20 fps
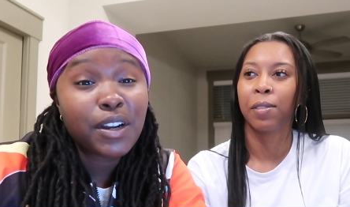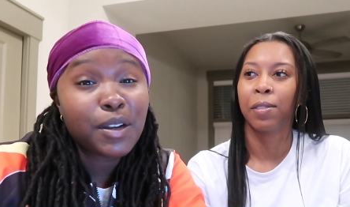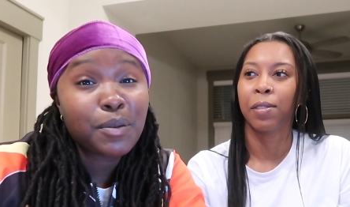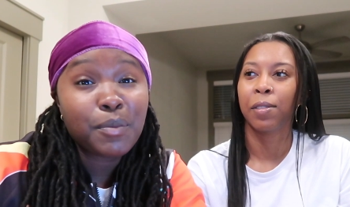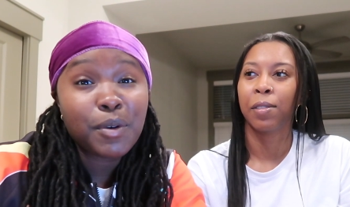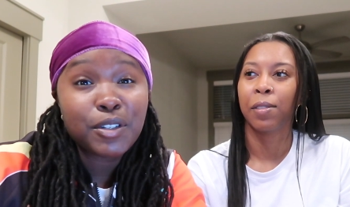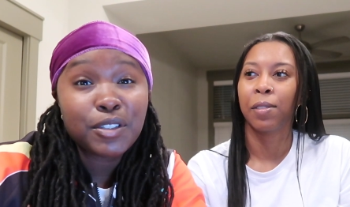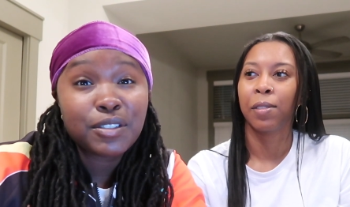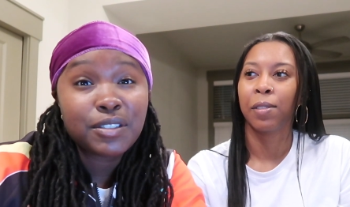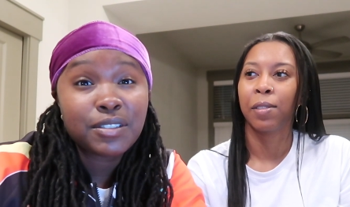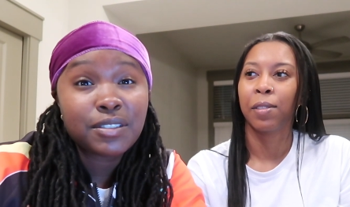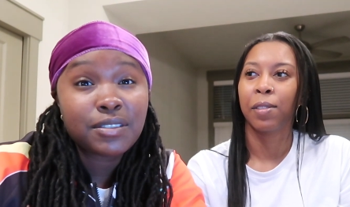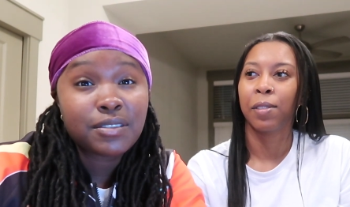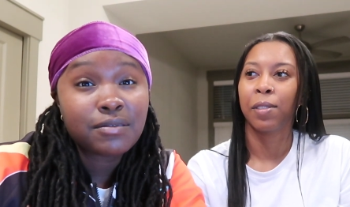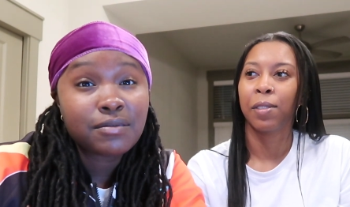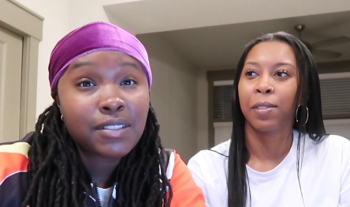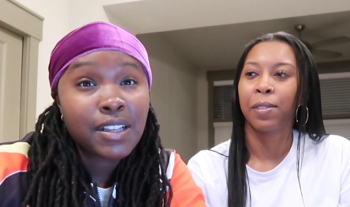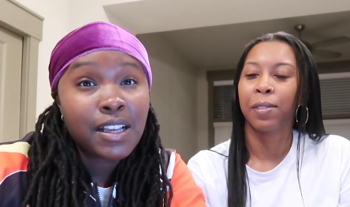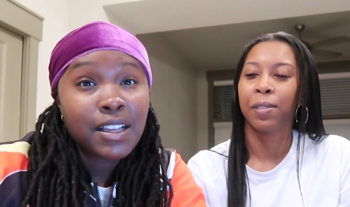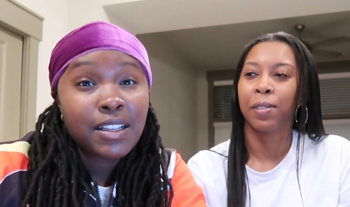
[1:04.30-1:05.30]
Speaker 1: of the most
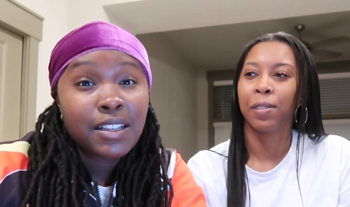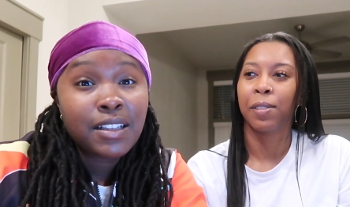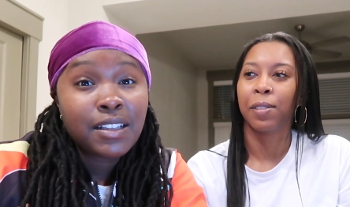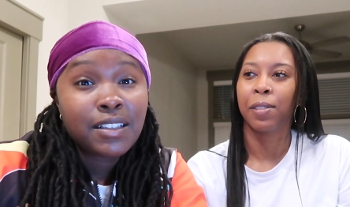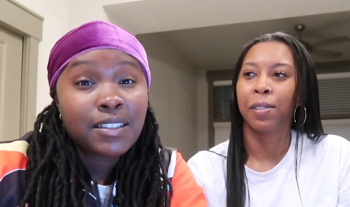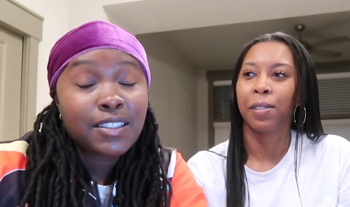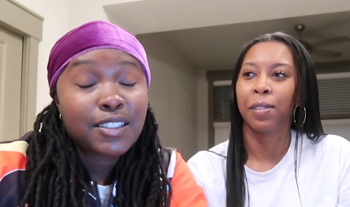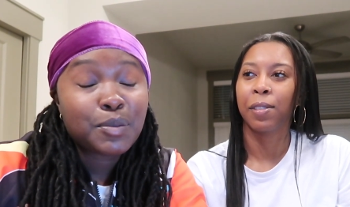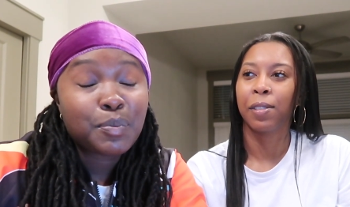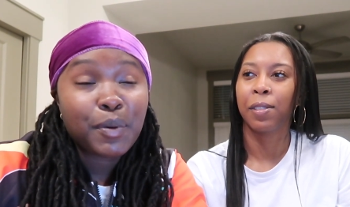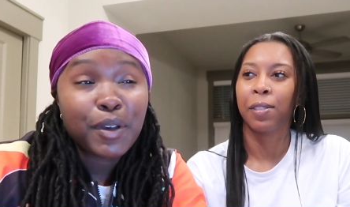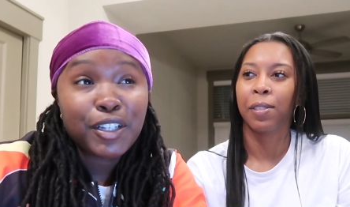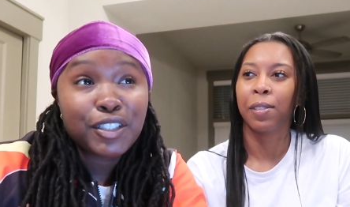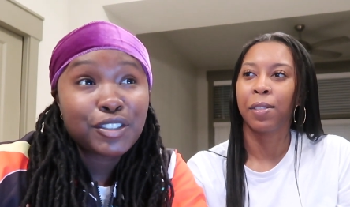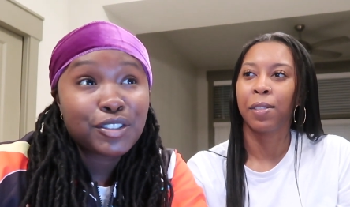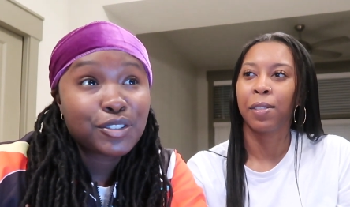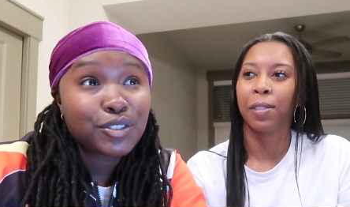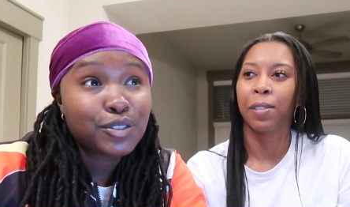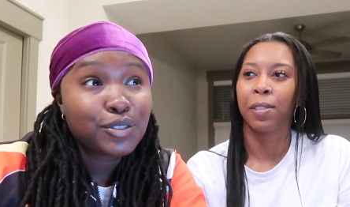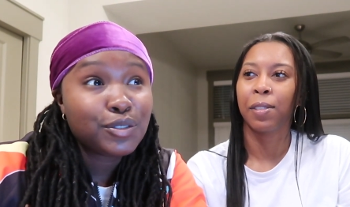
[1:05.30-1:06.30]

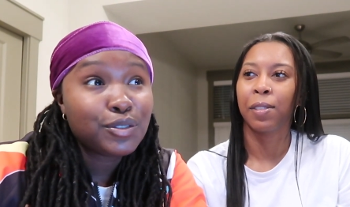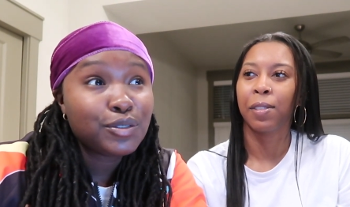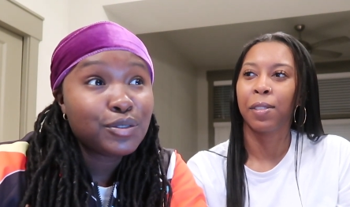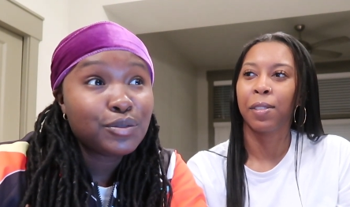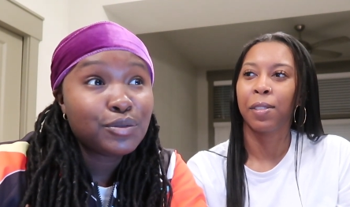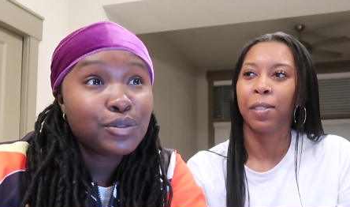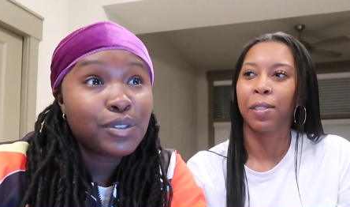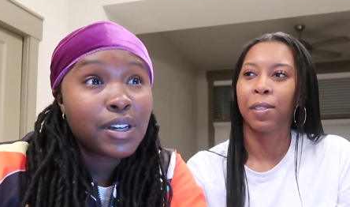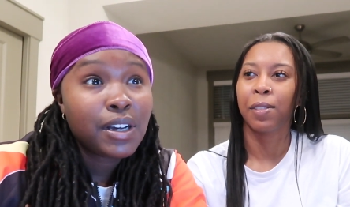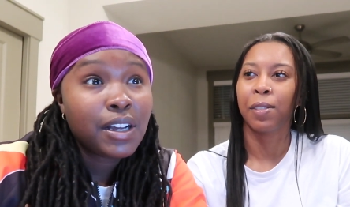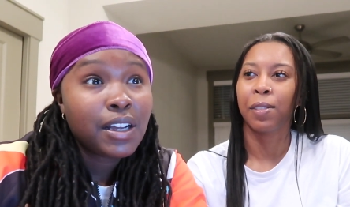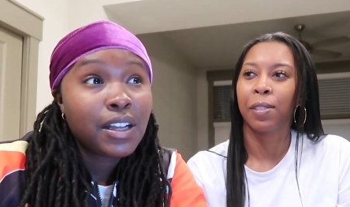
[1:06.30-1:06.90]
special,